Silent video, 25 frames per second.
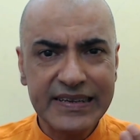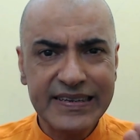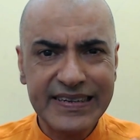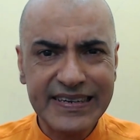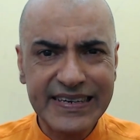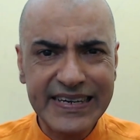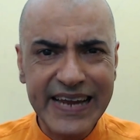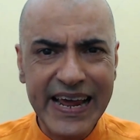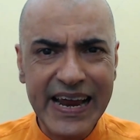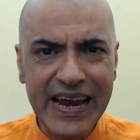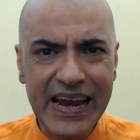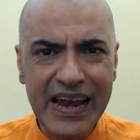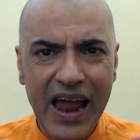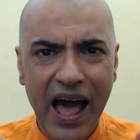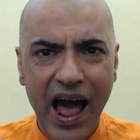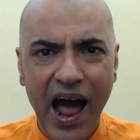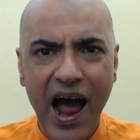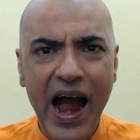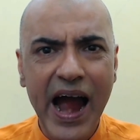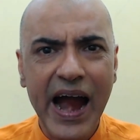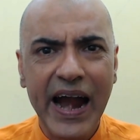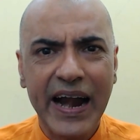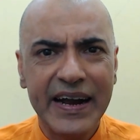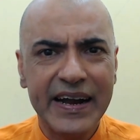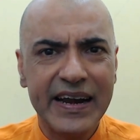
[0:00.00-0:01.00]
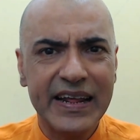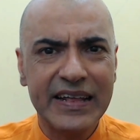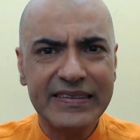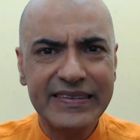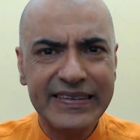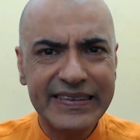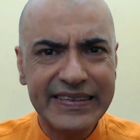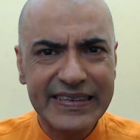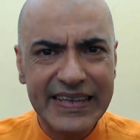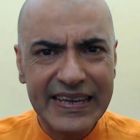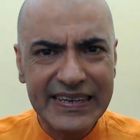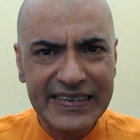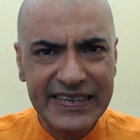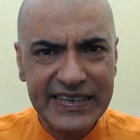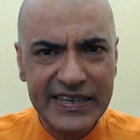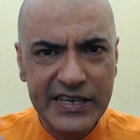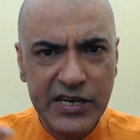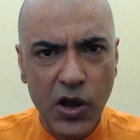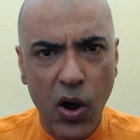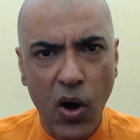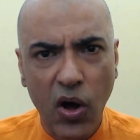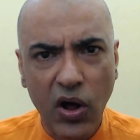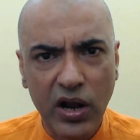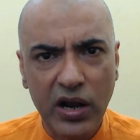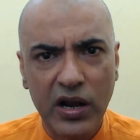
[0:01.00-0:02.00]
still I'd insist
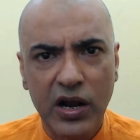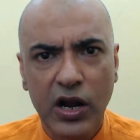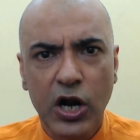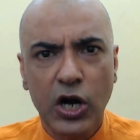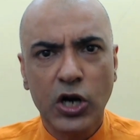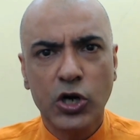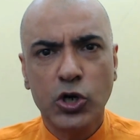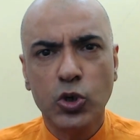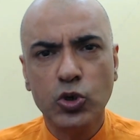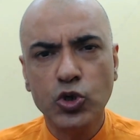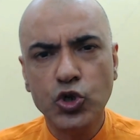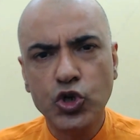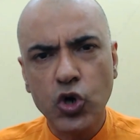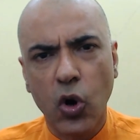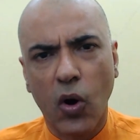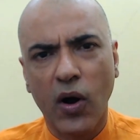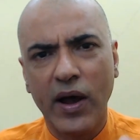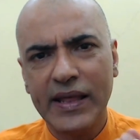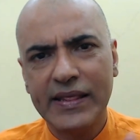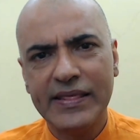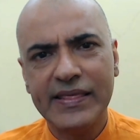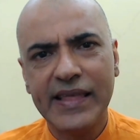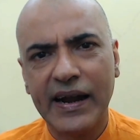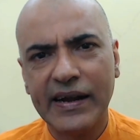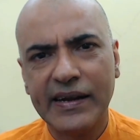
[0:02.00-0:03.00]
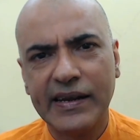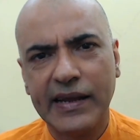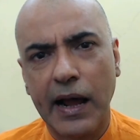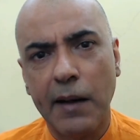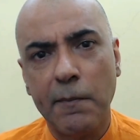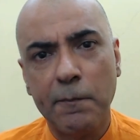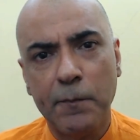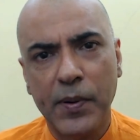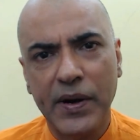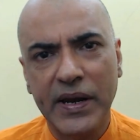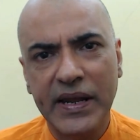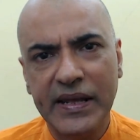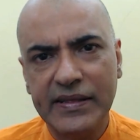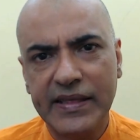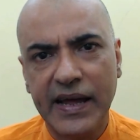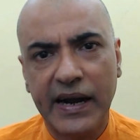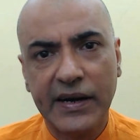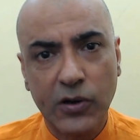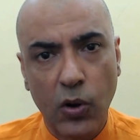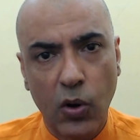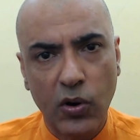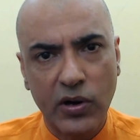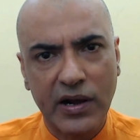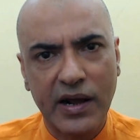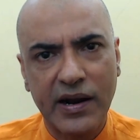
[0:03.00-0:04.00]
you all to join that company,
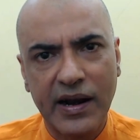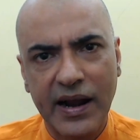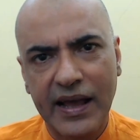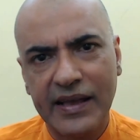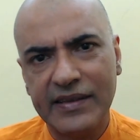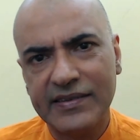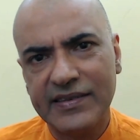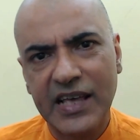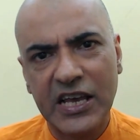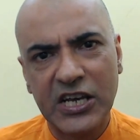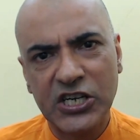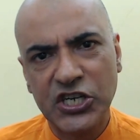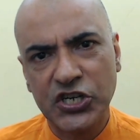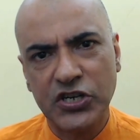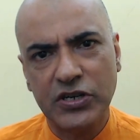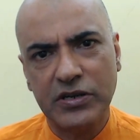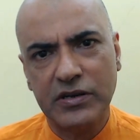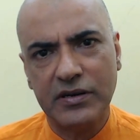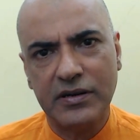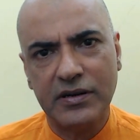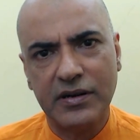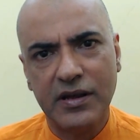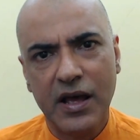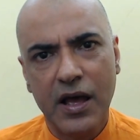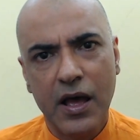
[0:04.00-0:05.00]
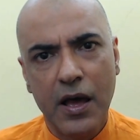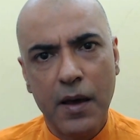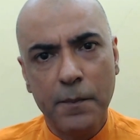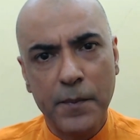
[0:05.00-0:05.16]
that organization,